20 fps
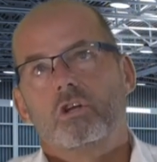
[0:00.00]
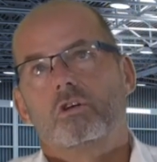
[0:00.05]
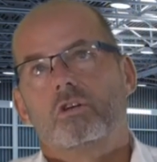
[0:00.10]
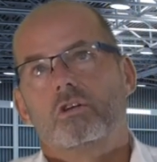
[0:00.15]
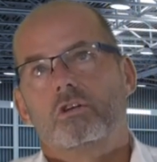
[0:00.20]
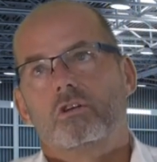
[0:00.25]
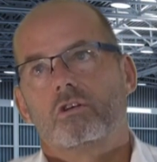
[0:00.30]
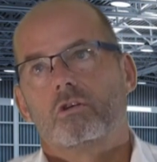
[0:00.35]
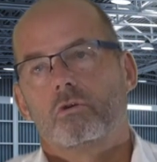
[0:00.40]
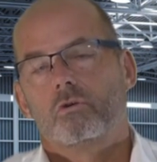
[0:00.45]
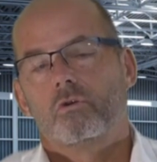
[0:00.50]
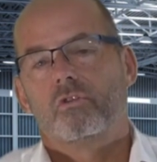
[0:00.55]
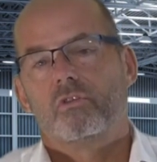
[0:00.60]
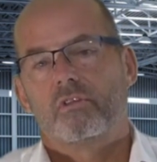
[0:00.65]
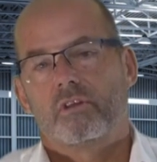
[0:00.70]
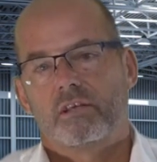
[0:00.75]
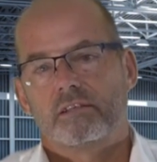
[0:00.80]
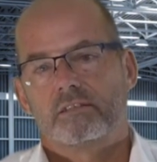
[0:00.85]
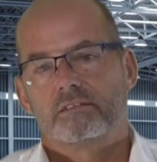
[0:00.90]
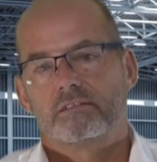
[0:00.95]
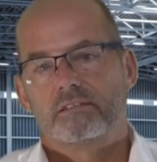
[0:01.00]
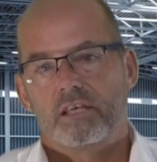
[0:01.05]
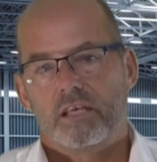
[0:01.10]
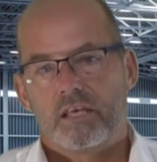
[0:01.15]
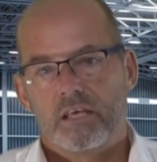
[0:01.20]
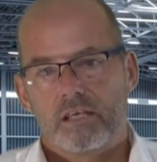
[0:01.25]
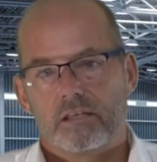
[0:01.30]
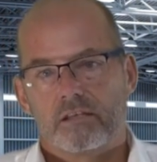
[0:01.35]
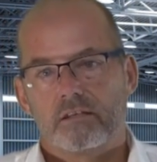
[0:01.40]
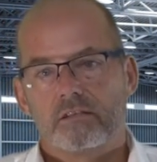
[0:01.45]
can do things
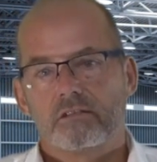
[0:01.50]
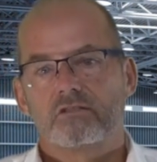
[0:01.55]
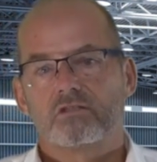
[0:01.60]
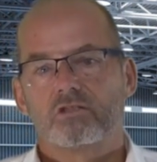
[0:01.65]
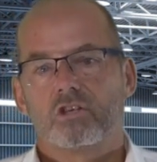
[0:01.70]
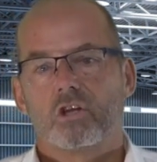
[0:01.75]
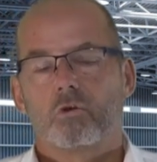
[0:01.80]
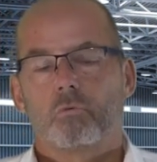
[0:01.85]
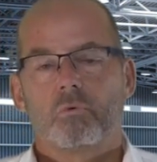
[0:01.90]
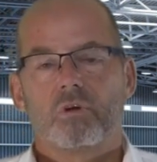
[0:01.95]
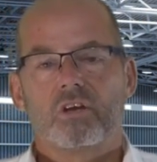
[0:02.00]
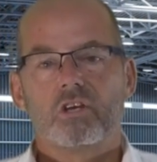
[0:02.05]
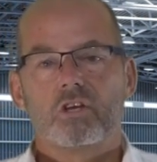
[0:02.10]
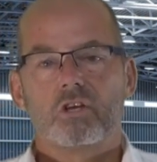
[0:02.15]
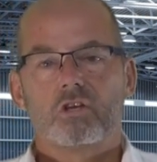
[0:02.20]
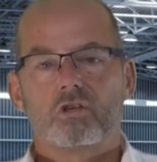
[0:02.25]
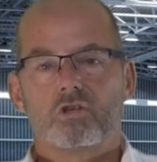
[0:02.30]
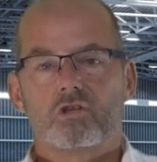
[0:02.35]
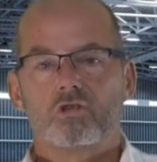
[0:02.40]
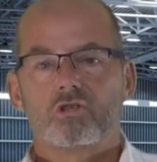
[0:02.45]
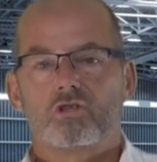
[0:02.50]
in so that when you're